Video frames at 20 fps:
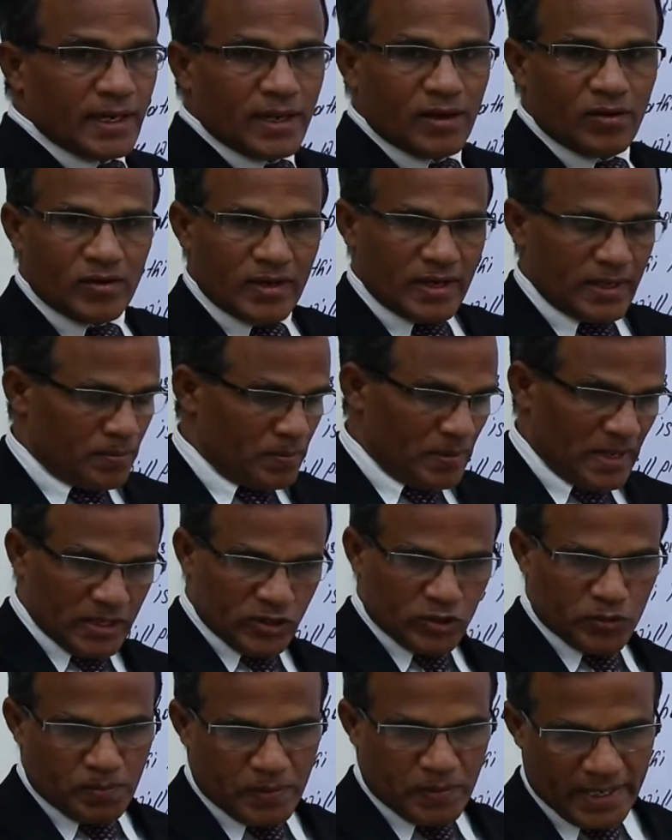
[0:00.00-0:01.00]
now let me
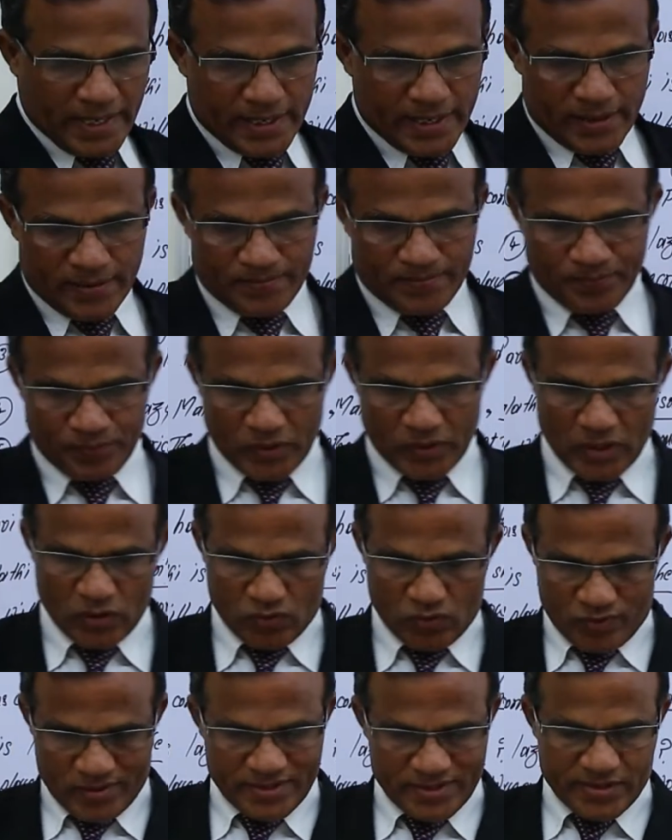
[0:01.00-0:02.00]
explain
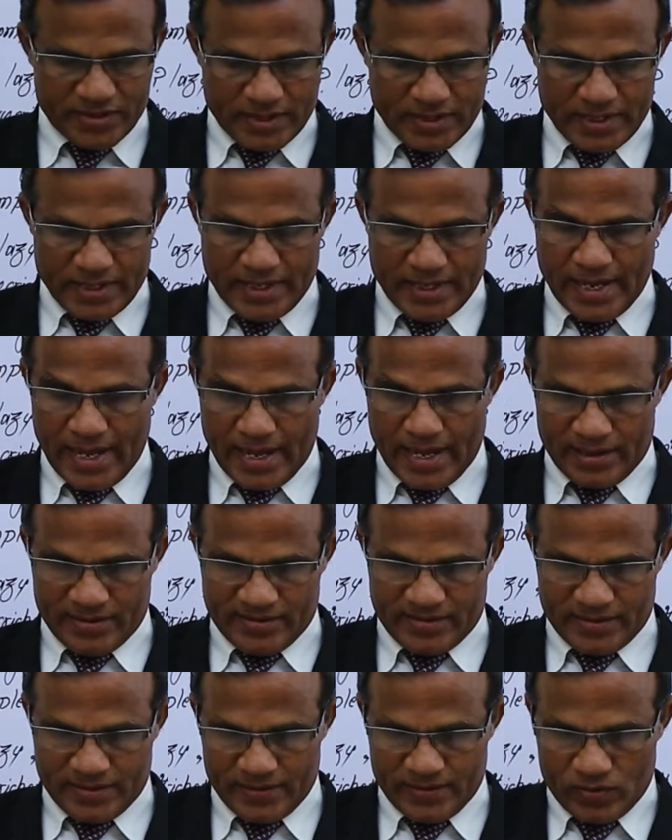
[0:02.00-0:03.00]
question
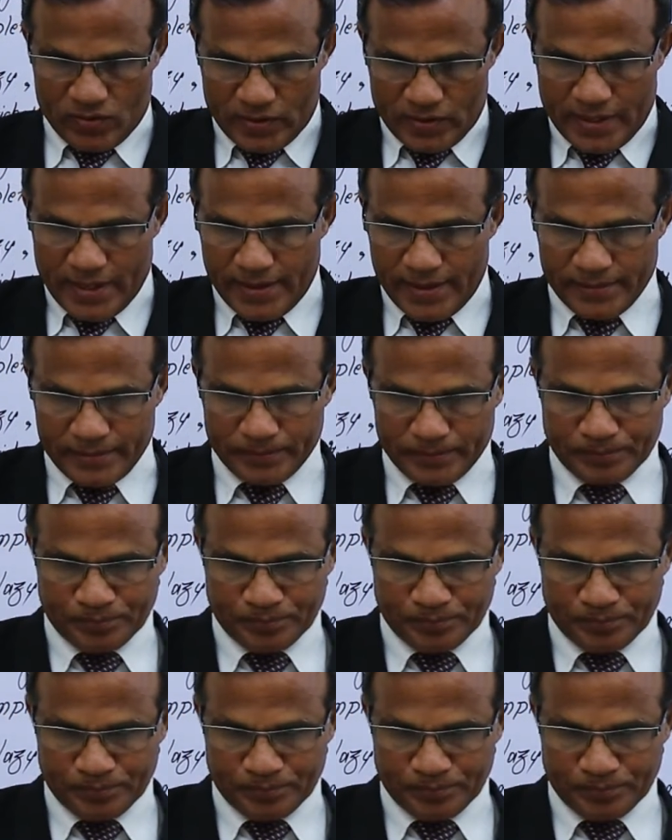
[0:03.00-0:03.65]
tags. Okay,